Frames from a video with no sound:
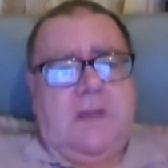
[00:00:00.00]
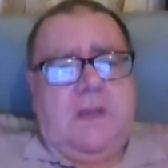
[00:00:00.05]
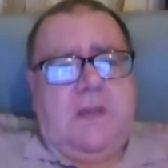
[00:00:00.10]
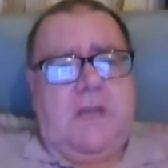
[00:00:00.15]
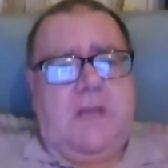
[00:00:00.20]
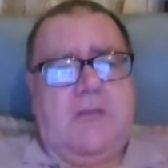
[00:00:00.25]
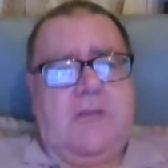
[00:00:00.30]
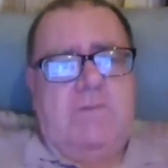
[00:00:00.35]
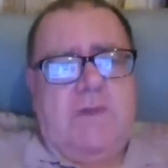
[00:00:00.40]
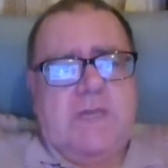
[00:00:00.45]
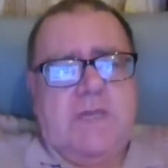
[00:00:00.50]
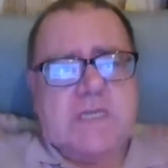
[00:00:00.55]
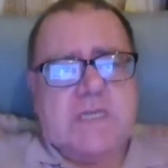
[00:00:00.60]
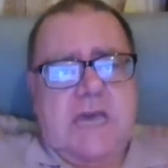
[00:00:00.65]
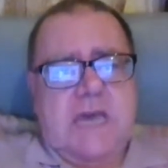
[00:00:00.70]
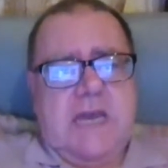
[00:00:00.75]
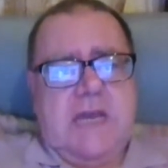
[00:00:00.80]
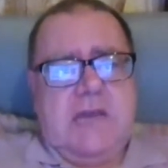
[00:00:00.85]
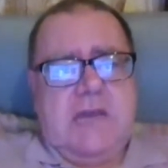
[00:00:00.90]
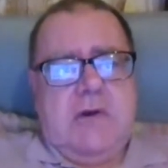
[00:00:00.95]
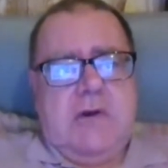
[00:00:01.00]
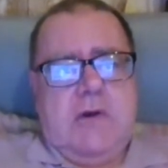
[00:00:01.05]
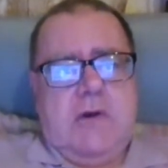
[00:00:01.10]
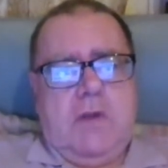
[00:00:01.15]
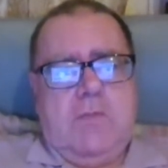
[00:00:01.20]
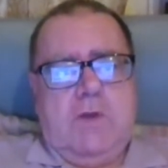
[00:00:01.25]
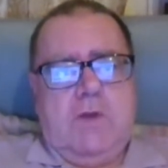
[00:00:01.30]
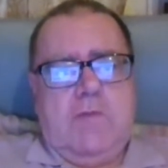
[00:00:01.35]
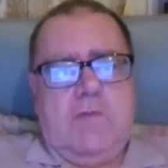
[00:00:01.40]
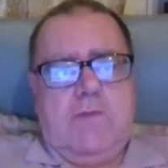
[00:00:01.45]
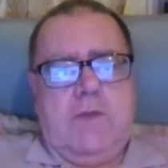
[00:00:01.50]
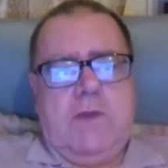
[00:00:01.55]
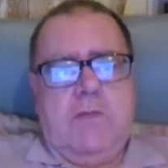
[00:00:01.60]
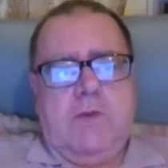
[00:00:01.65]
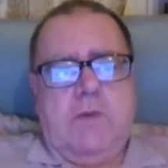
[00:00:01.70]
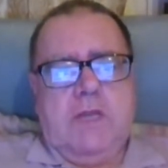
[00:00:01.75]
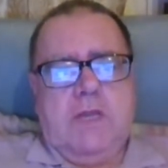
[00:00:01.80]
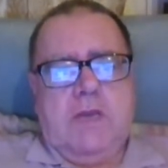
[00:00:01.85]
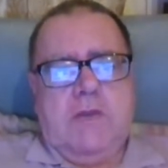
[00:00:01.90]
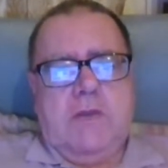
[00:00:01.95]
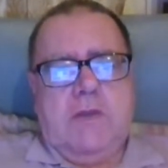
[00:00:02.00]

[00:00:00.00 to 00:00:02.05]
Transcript: Lee Fisher, any horror movie you would